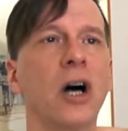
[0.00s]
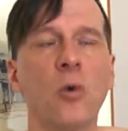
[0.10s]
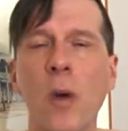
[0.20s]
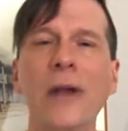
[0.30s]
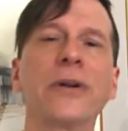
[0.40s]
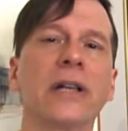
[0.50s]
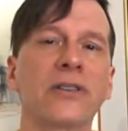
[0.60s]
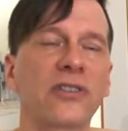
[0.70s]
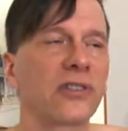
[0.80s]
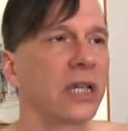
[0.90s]

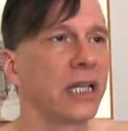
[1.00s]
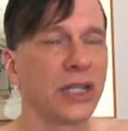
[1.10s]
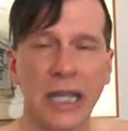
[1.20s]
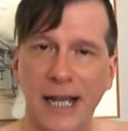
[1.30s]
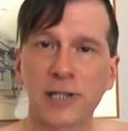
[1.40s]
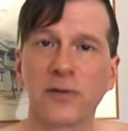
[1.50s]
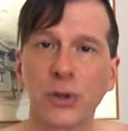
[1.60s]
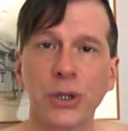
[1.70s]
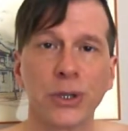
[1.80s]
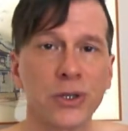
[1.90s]
awareness in the last few
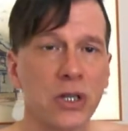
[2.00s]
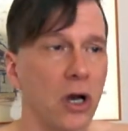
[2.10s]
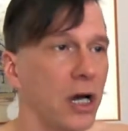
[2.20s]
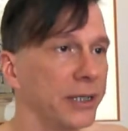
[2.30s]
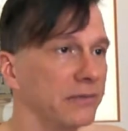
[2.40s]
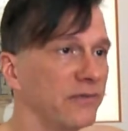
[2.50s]
years on